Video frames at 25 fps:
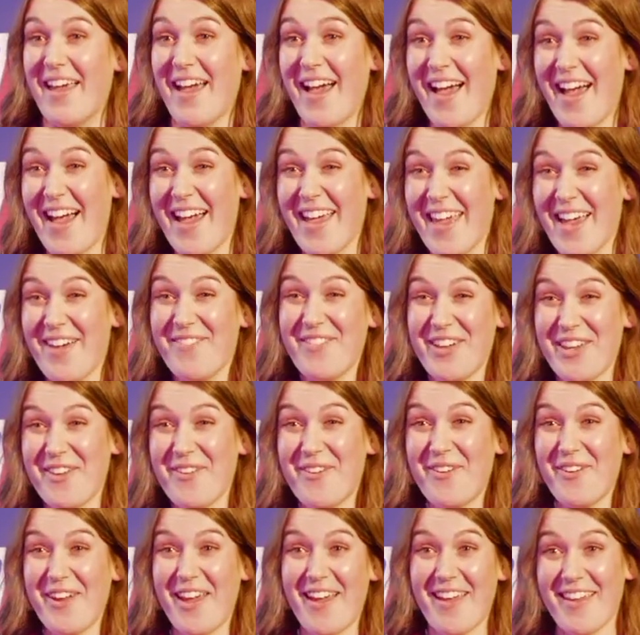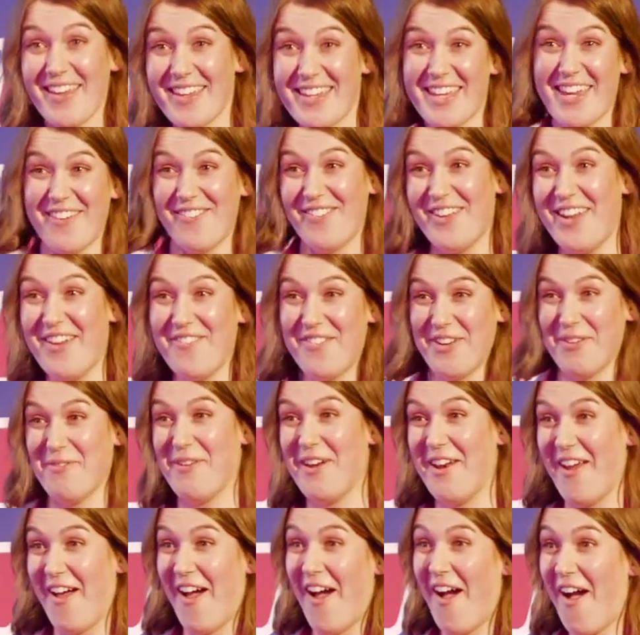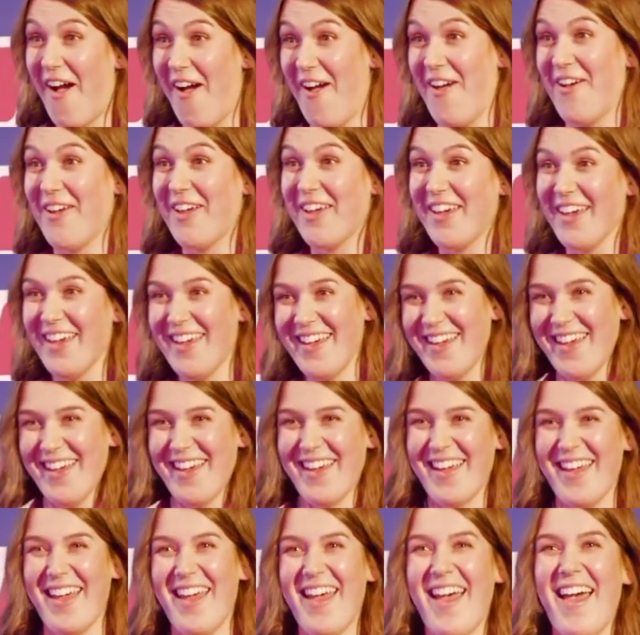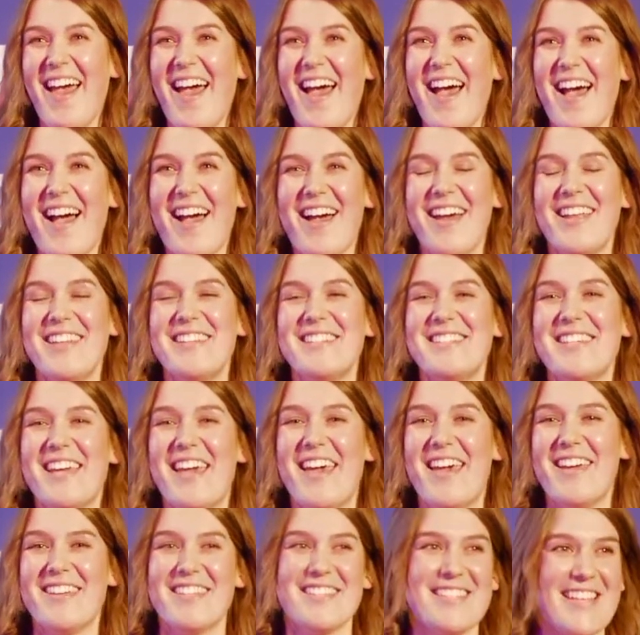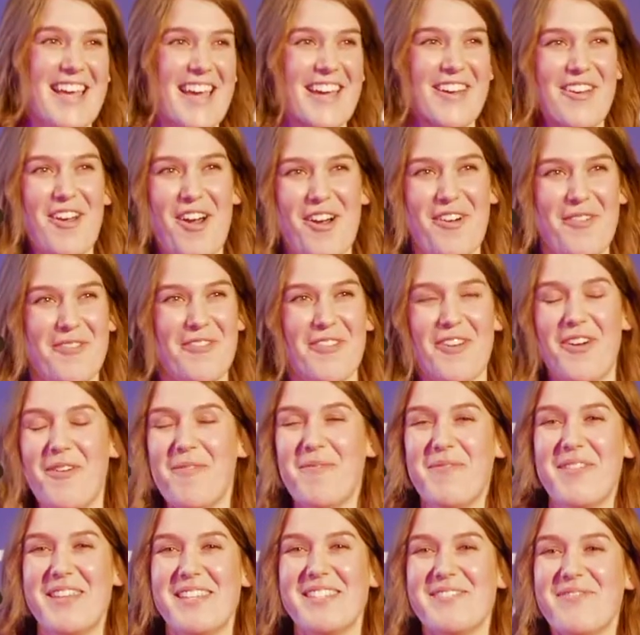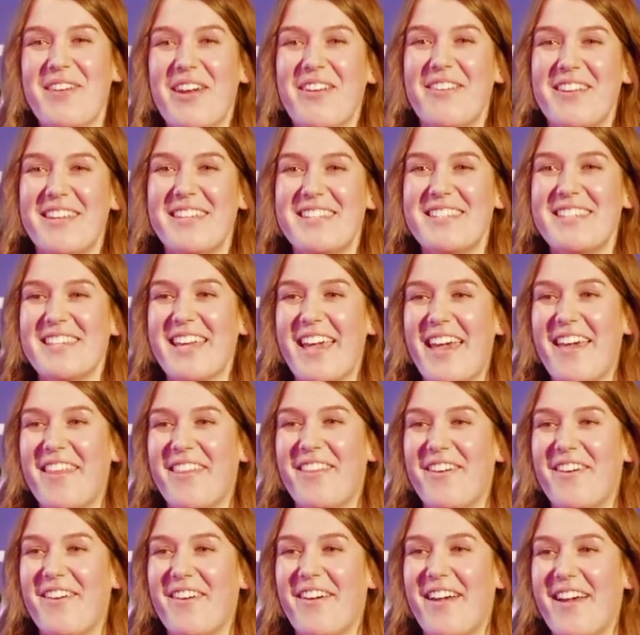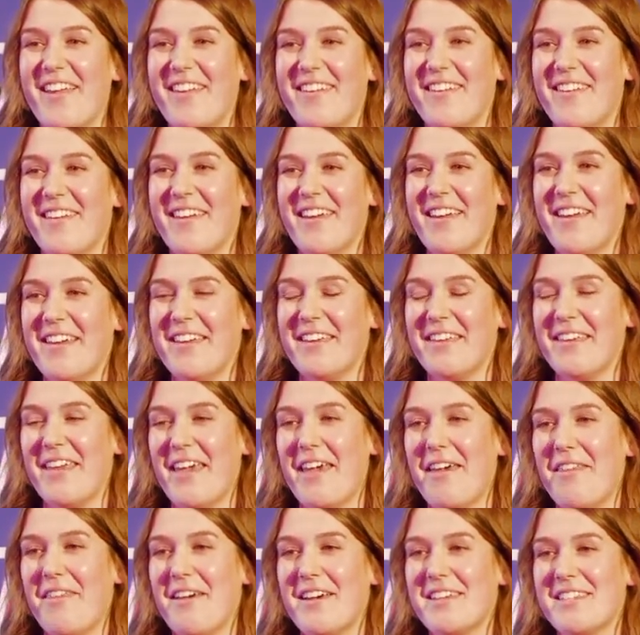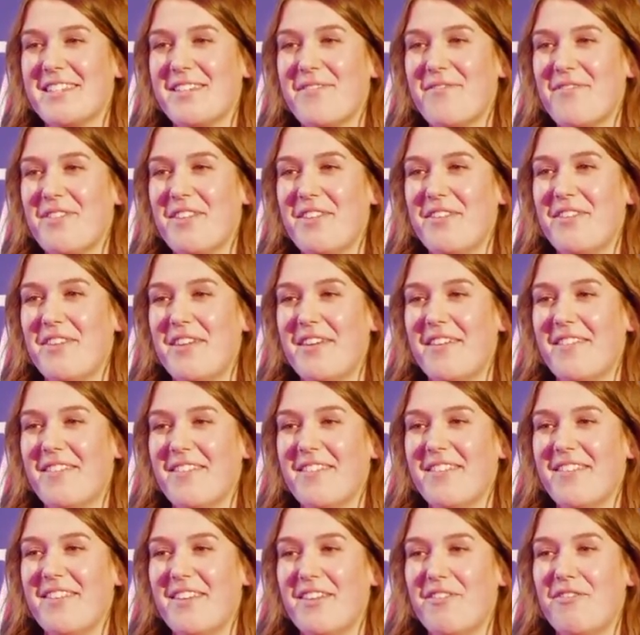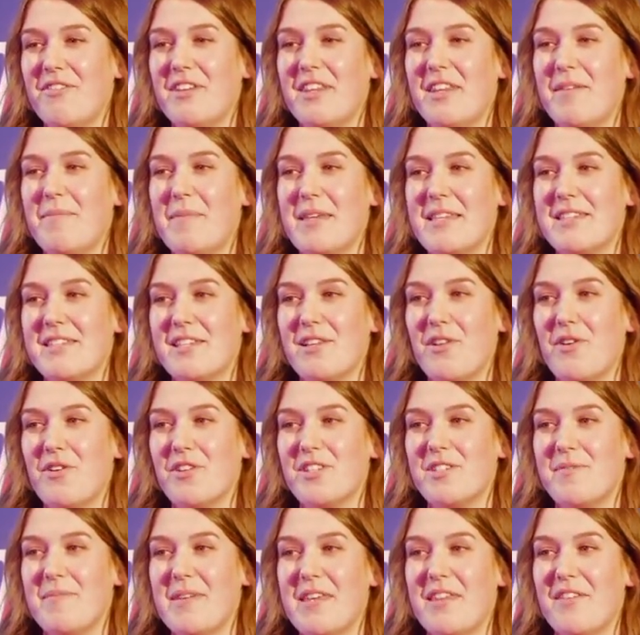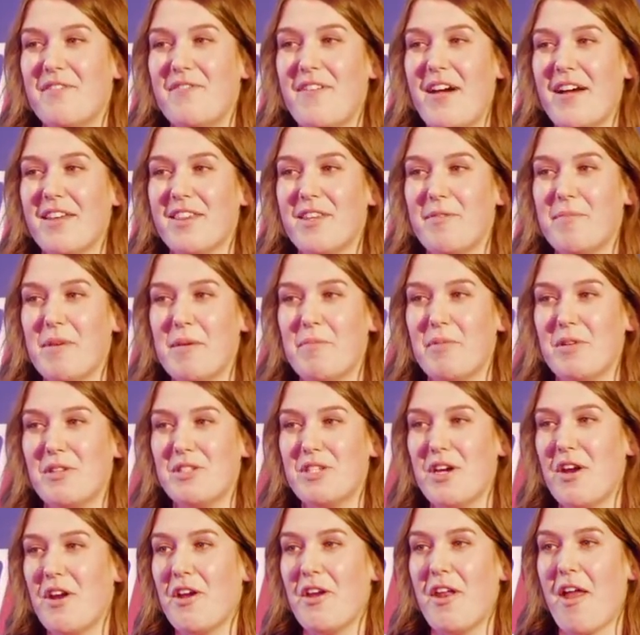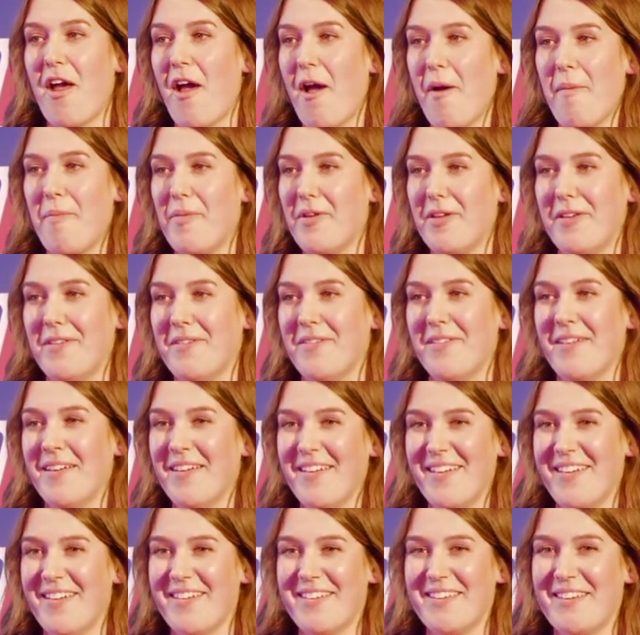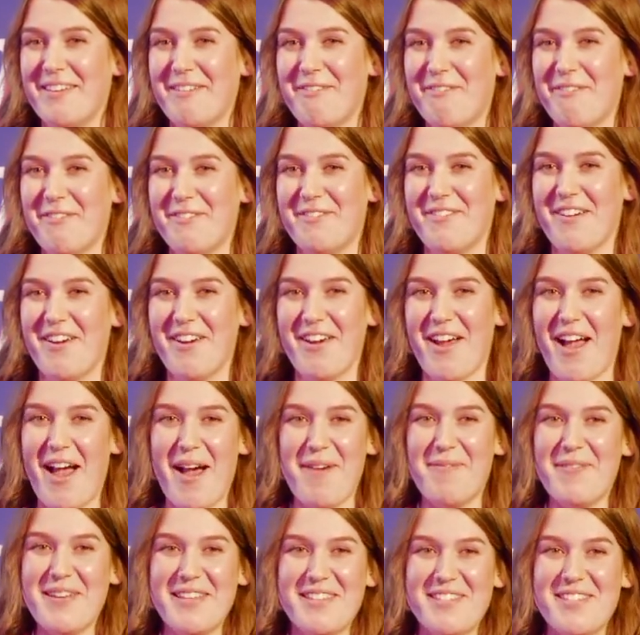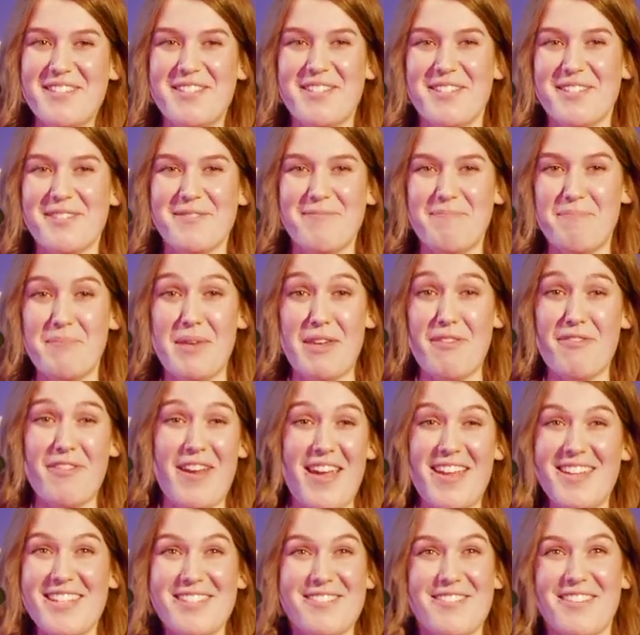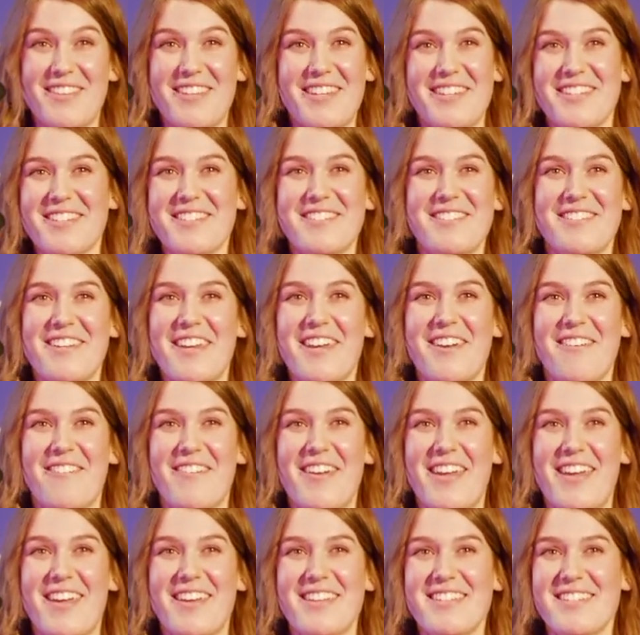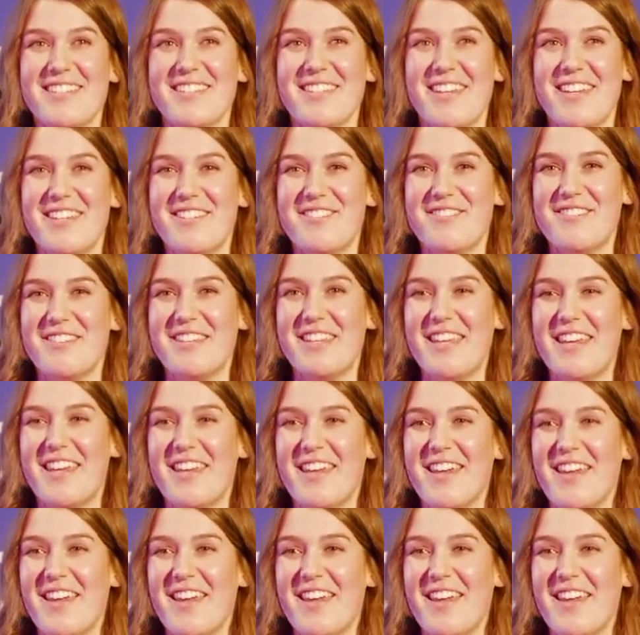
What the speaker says: "Hi, I'm Iona," giving everyone a hug and setting off up this mountain together. And yeah, that's something that really means a lot to me, the fact that people turn up and, you know, are happy to just be friends with you straight away. It's really